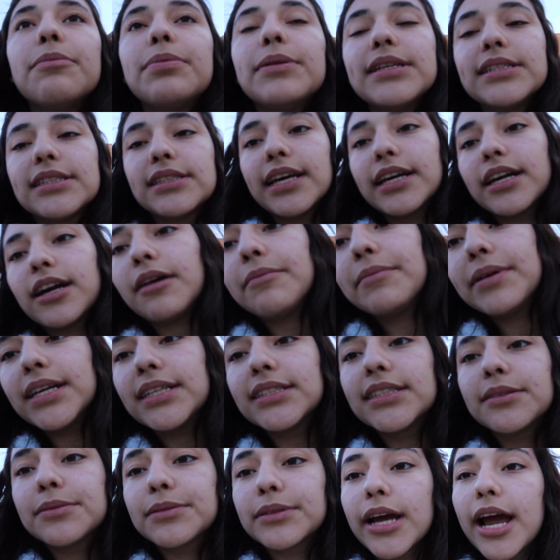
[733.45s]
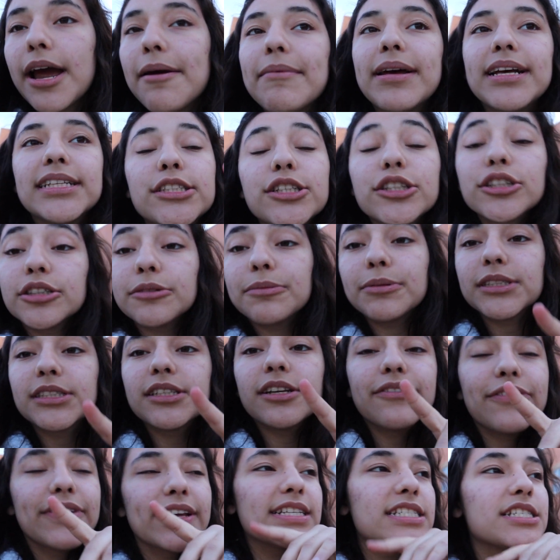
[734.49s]
Please like, comment, and subscribe, and turn on your post
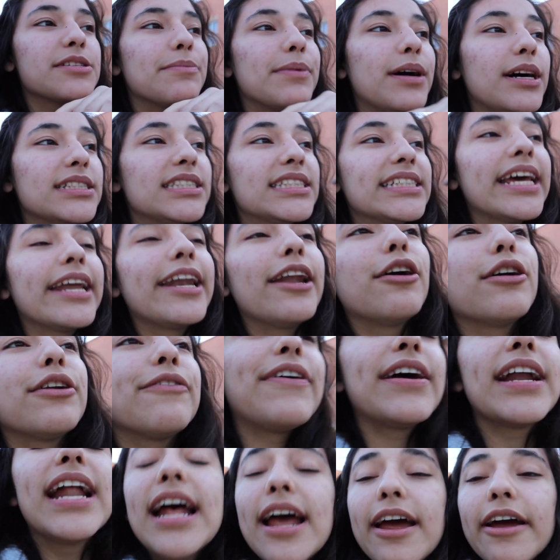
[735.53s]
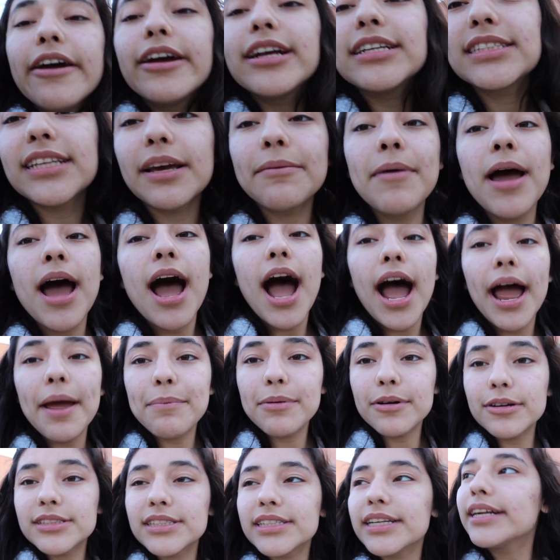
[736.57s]
notification bell to get notified every time I
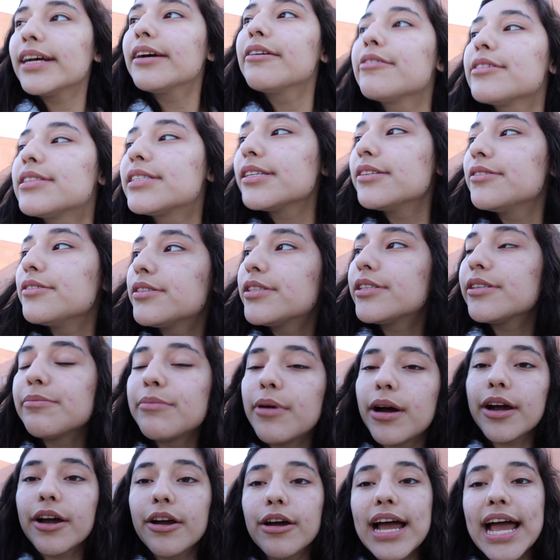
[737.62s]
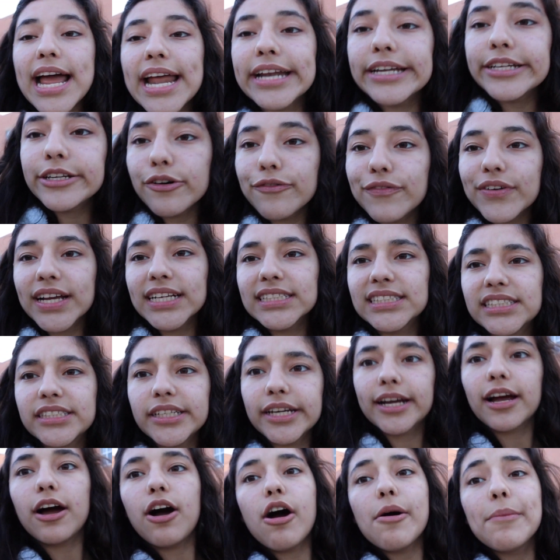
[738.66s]
post, and I will see you tomorrow, and don't forget to
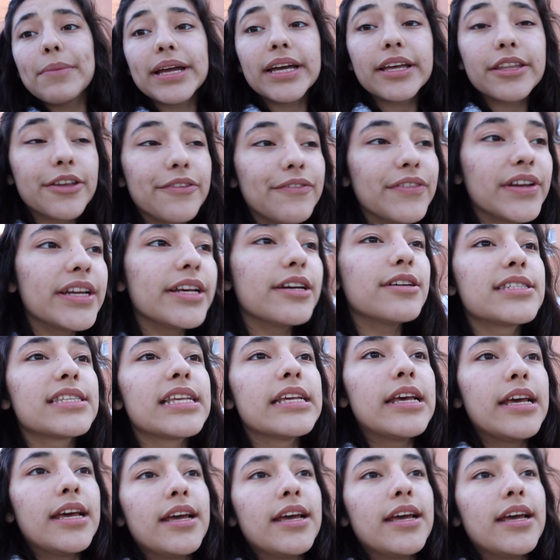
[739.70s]
check out all my other videos